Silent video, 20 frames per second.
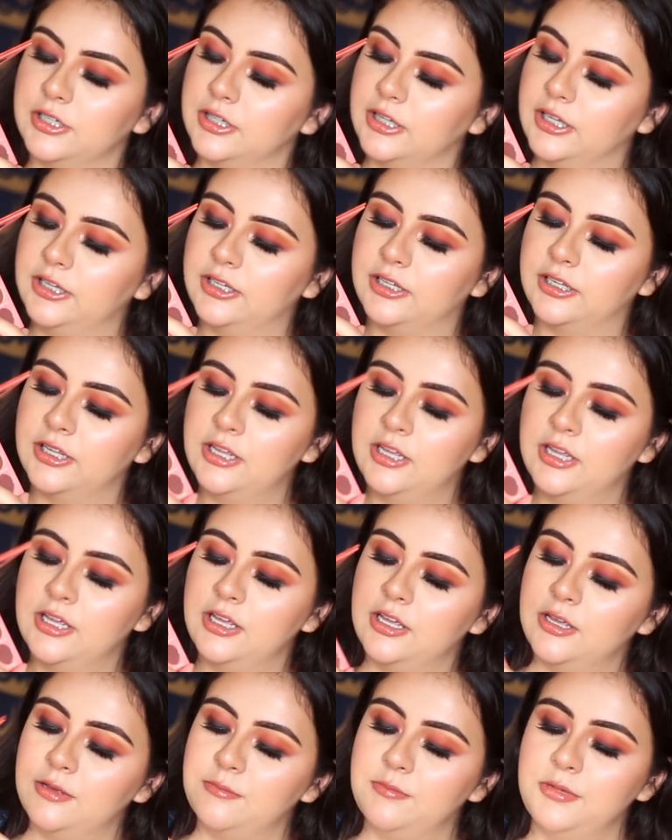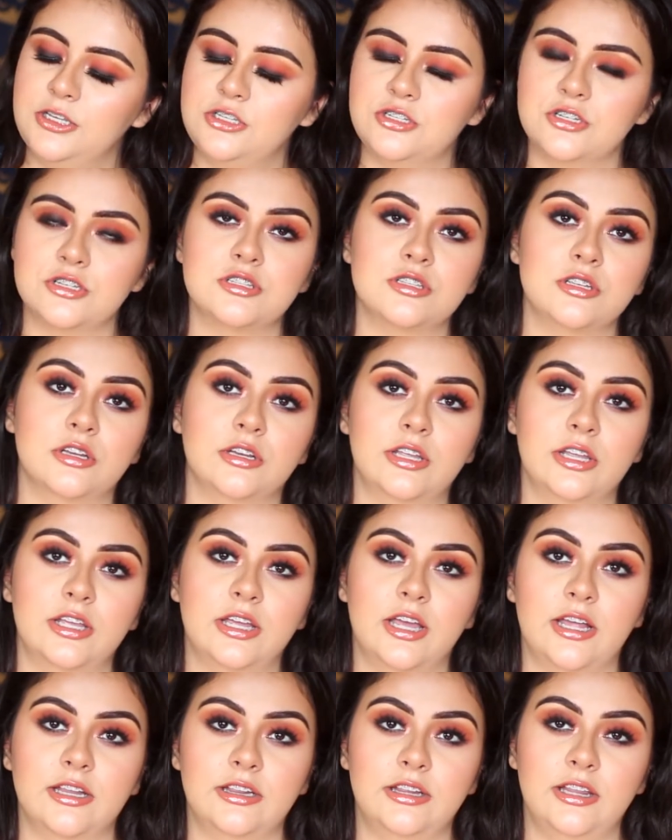Like, me just looking
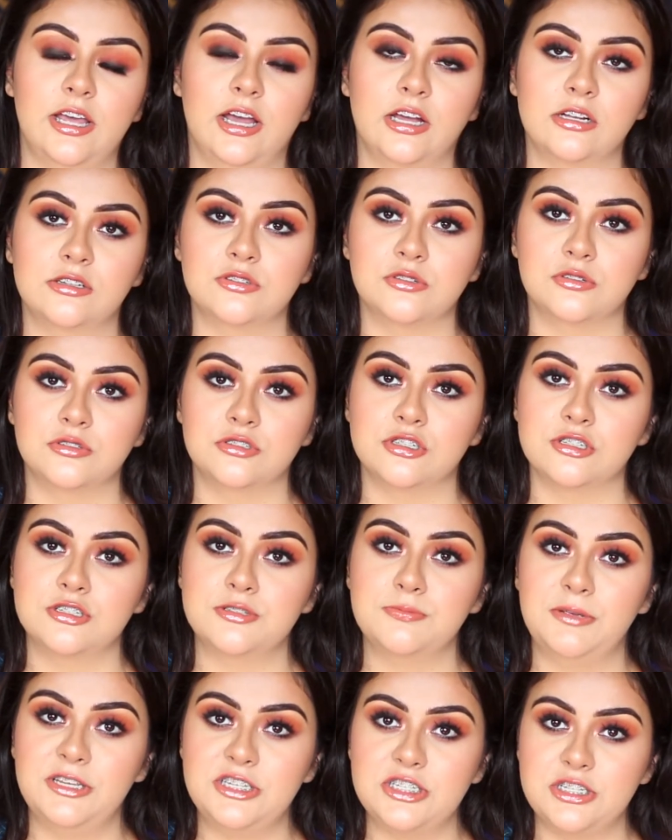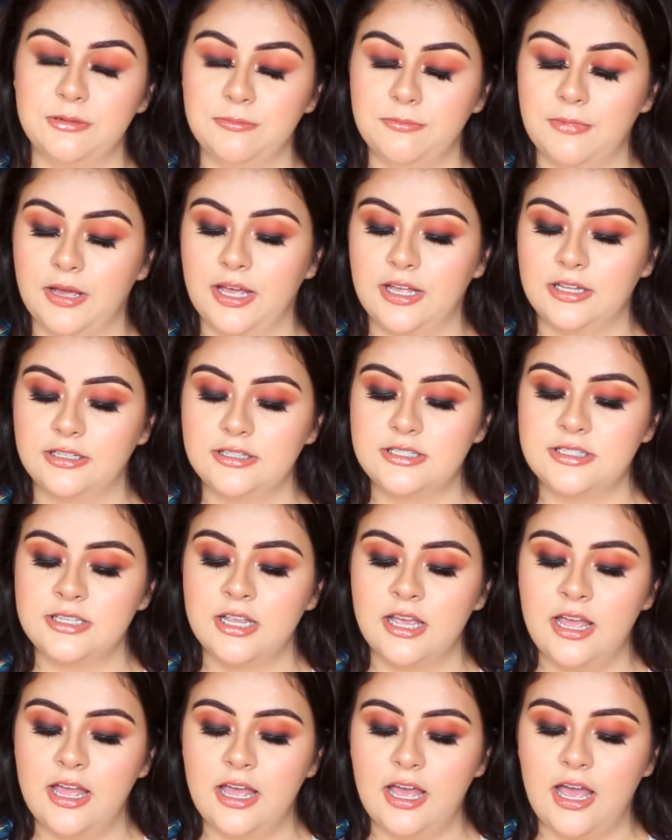at the actual Just Peachy mattes,
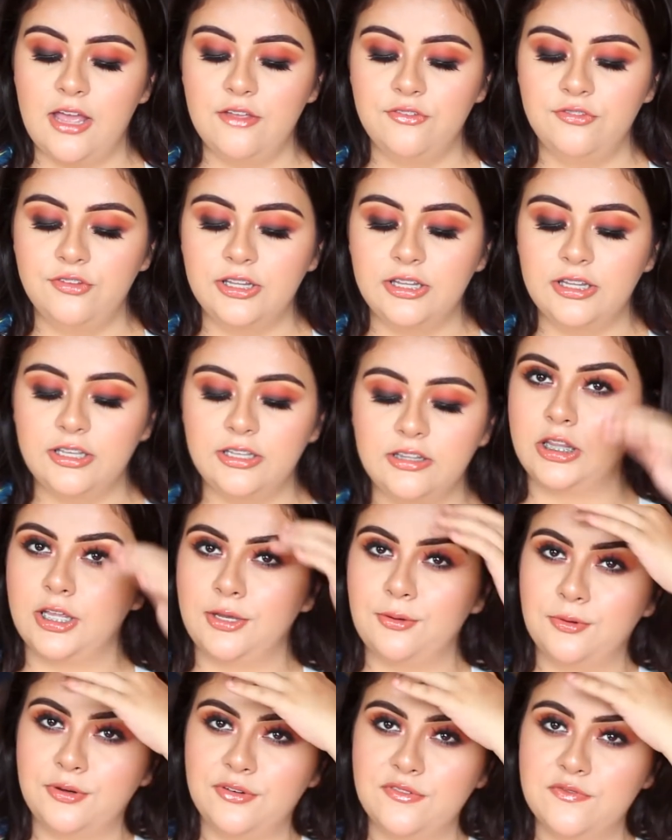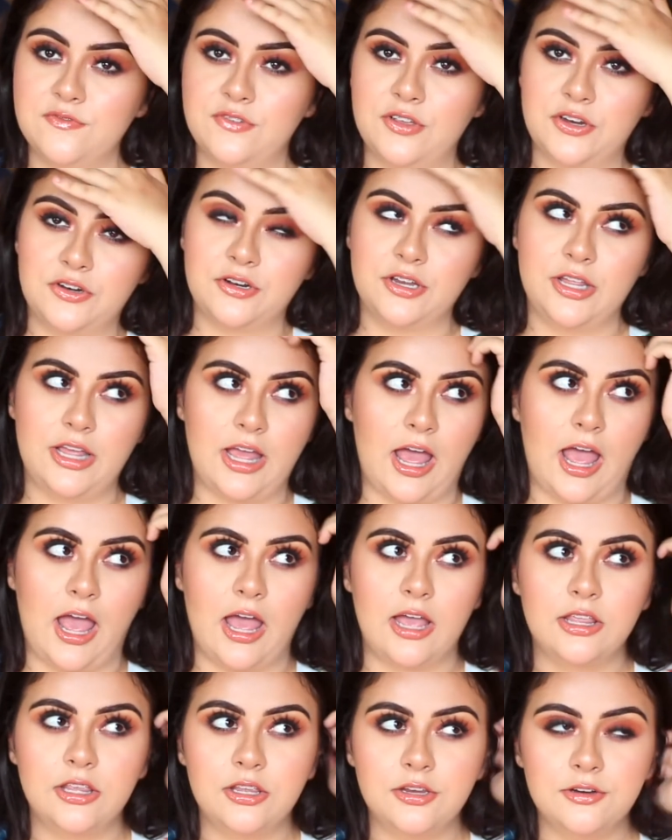I feel like they weren't very
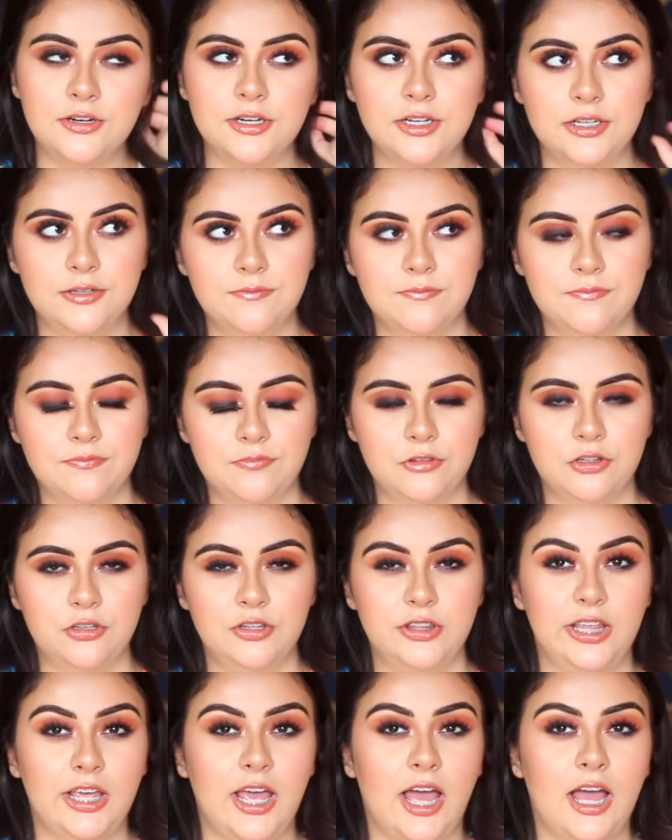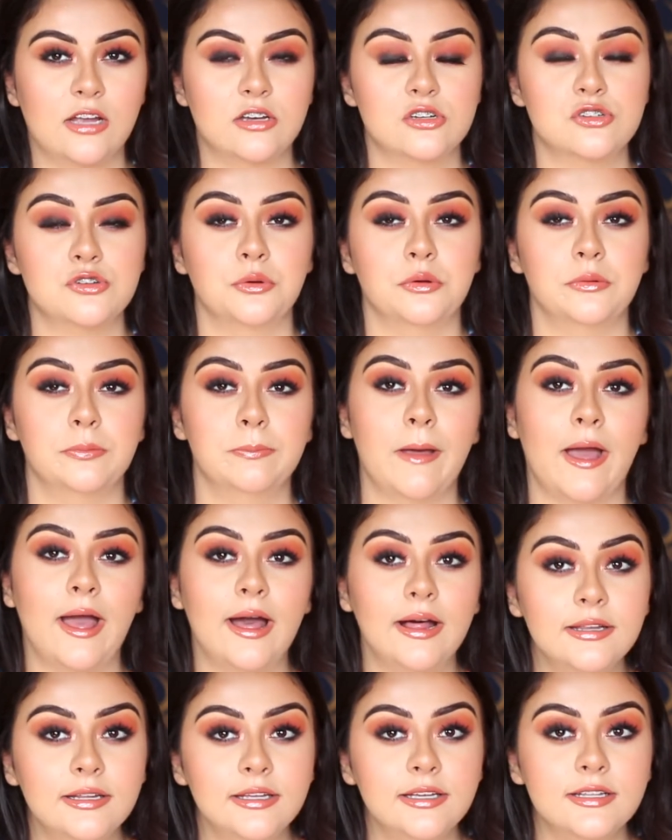accurate to the actual
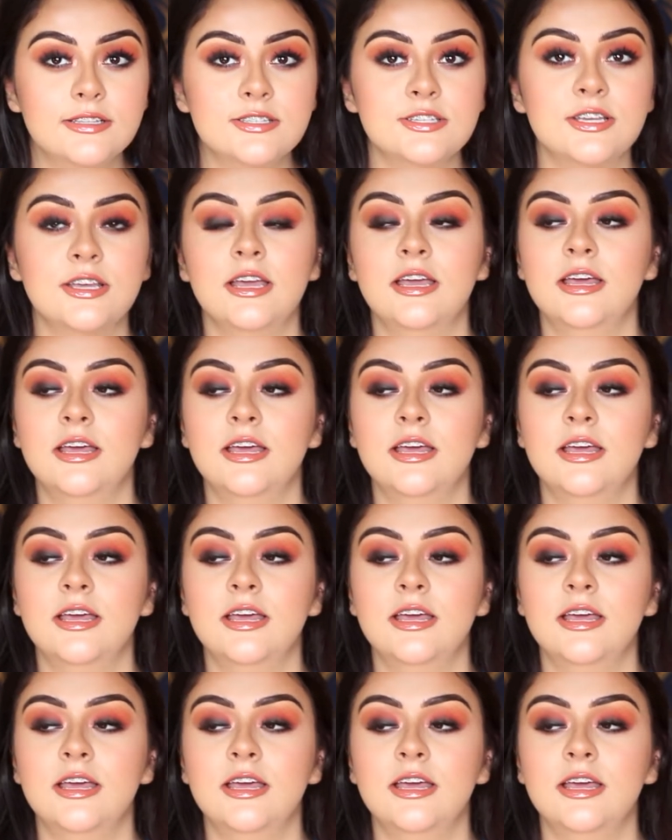palette.